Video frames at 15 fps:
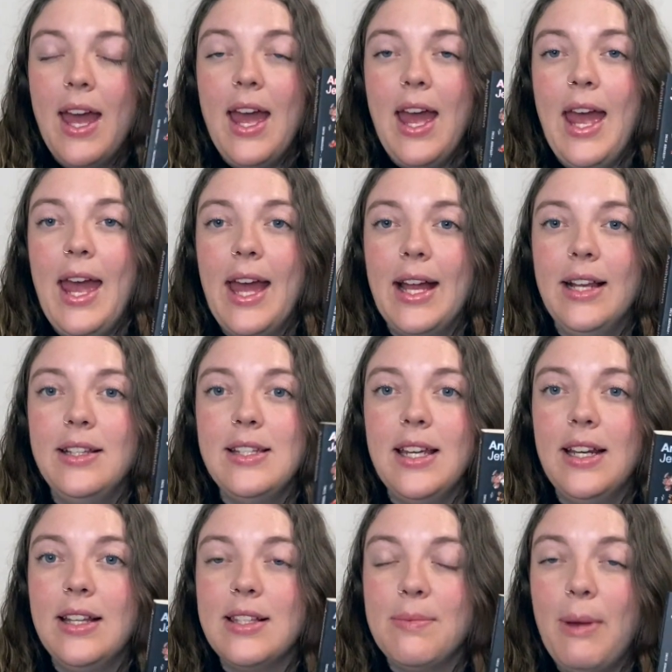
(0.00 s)
and
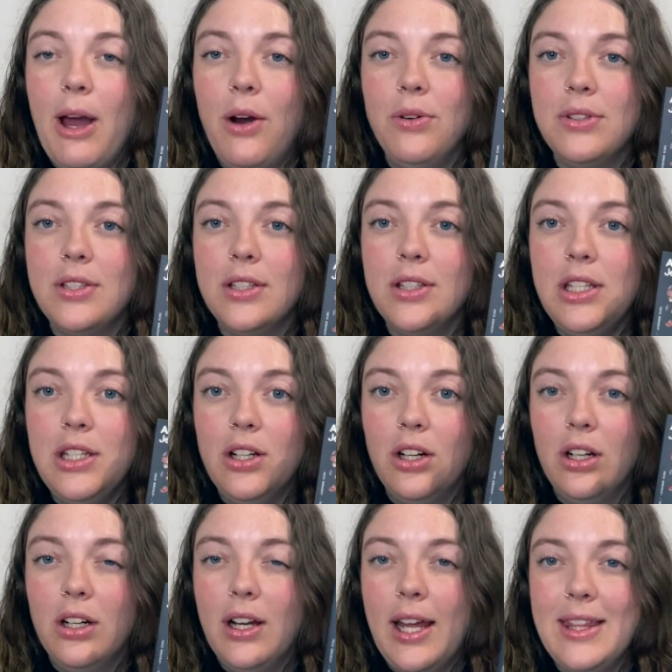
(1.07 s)
it is about
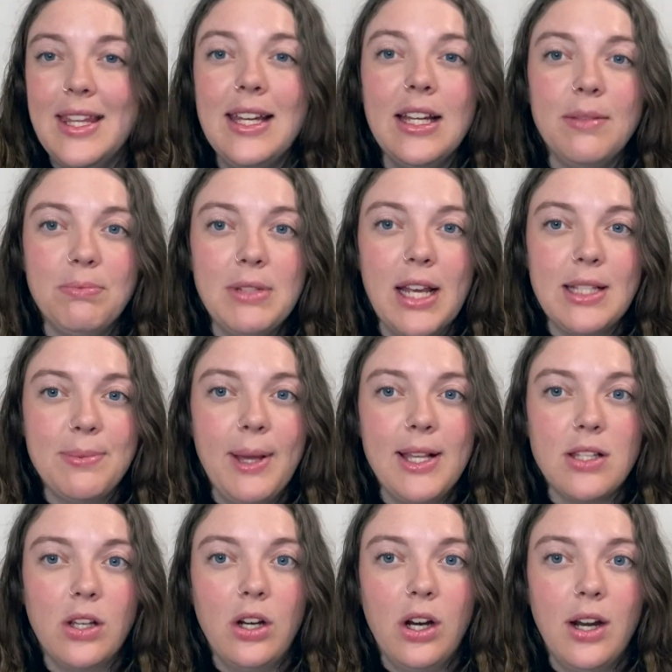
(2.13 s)
I think it takes
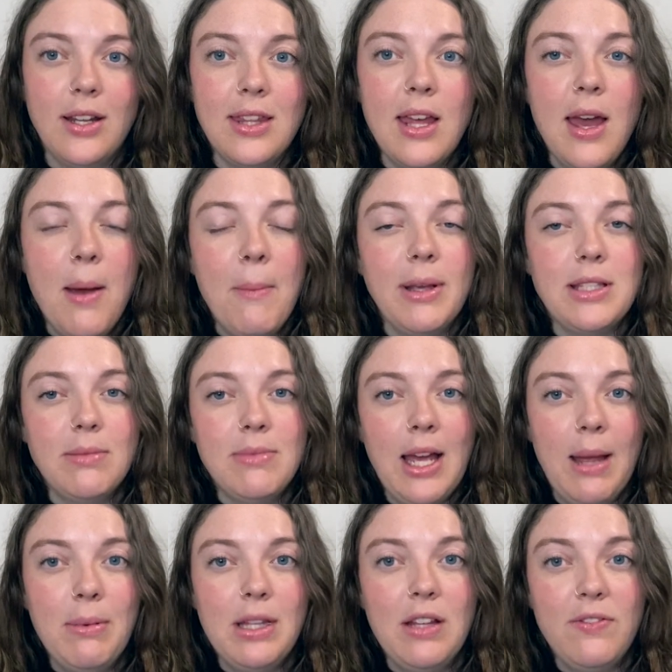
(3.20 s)
place on Earth, but
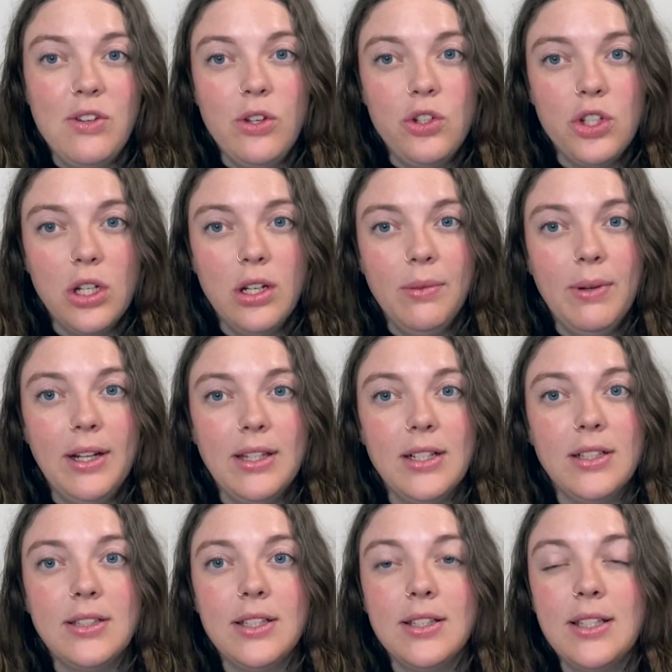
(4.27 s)
sometime in the future, where
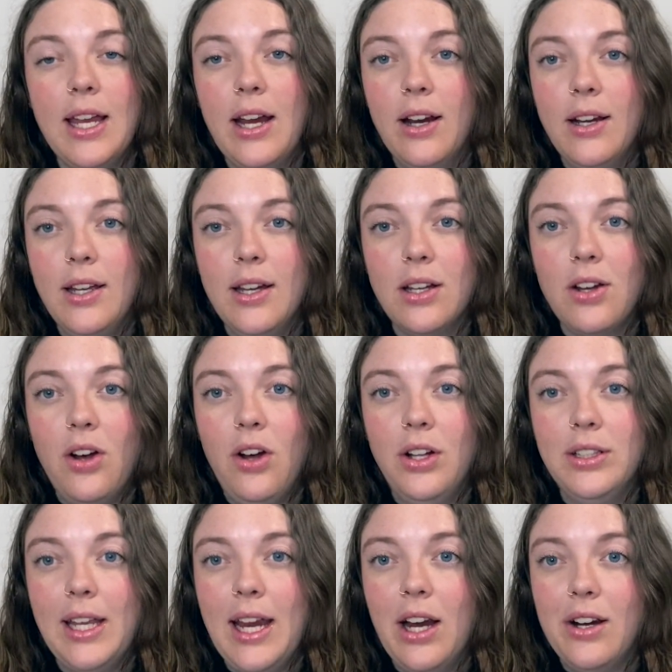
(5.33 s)
there's this area
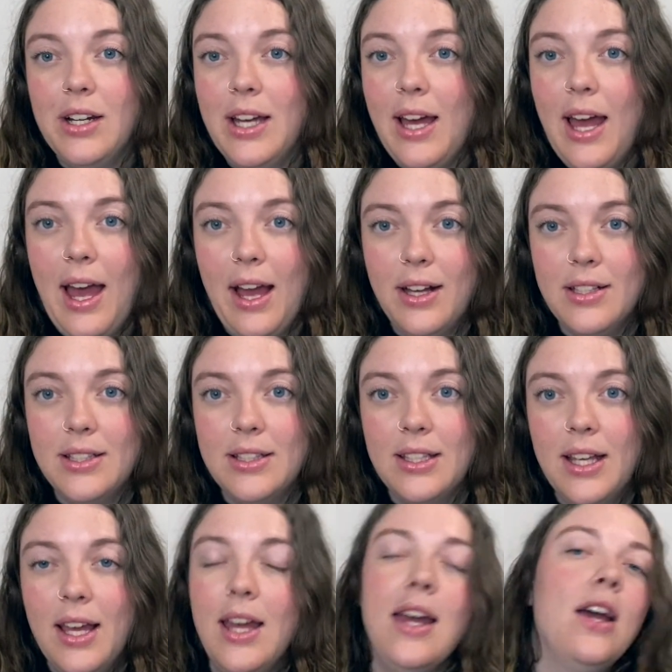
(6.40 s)
called Area
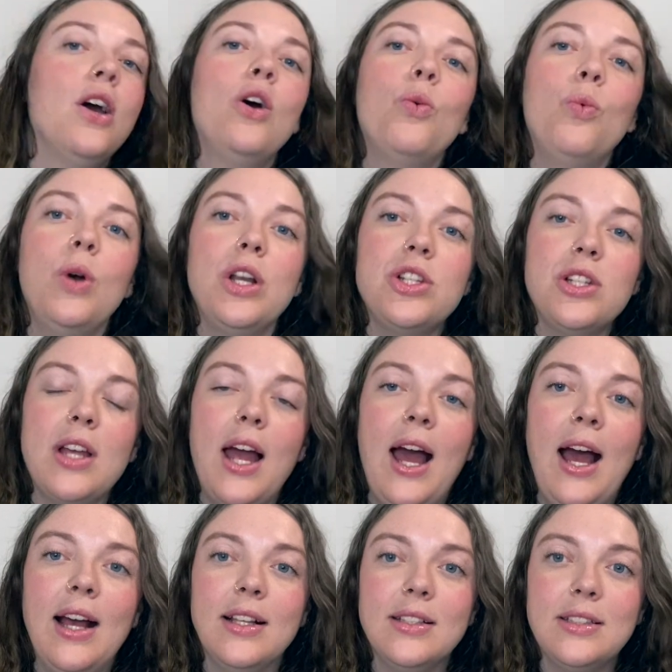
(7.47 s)
X, which
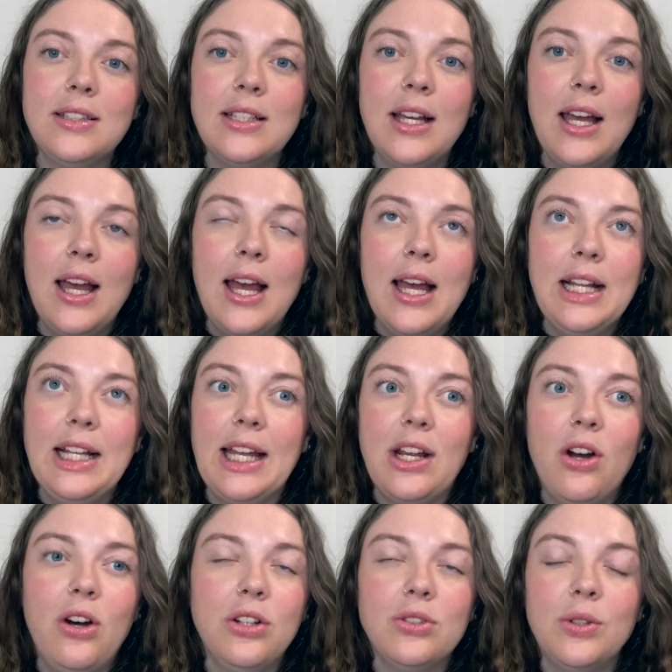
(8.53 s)
has like
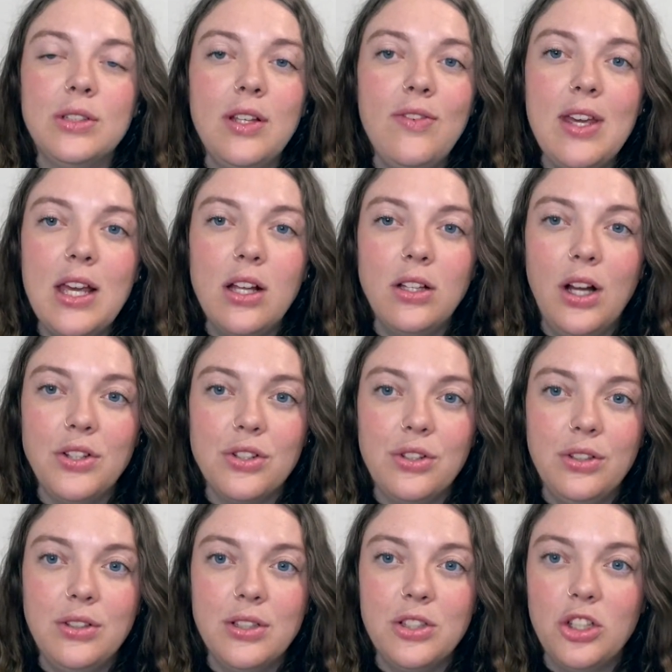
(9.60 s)
all sorts of
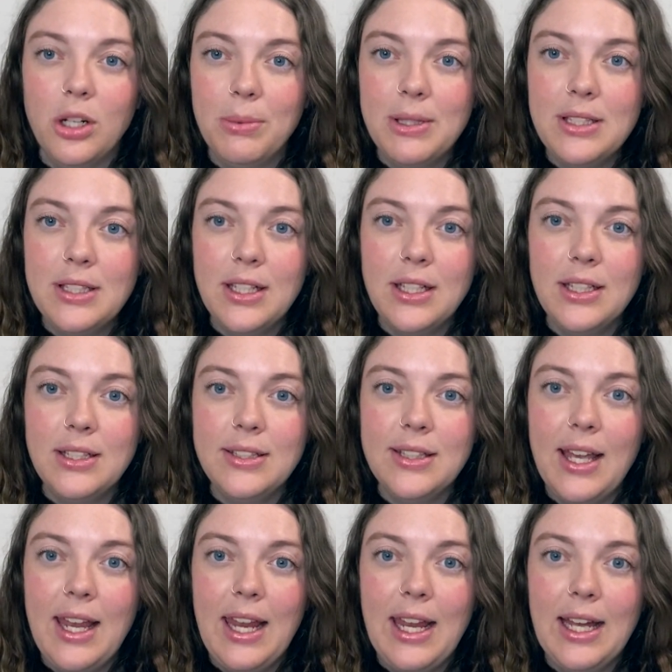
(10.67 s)
ecological disturbances,
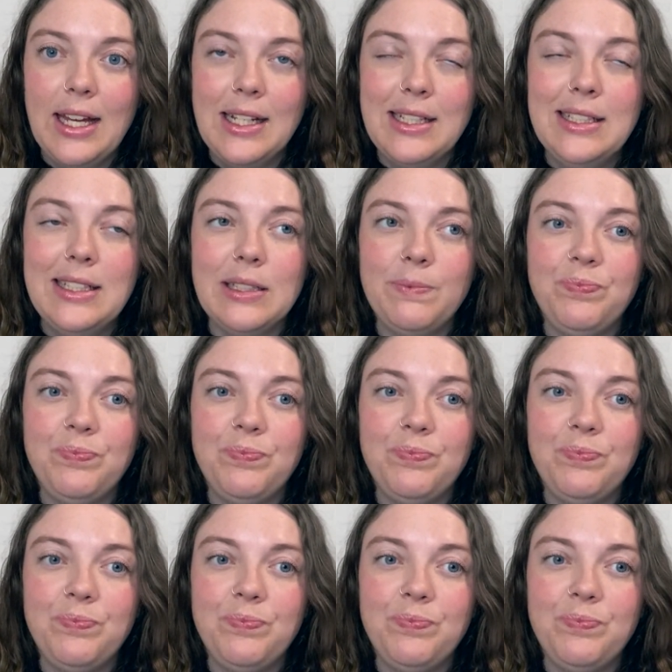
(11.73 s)
and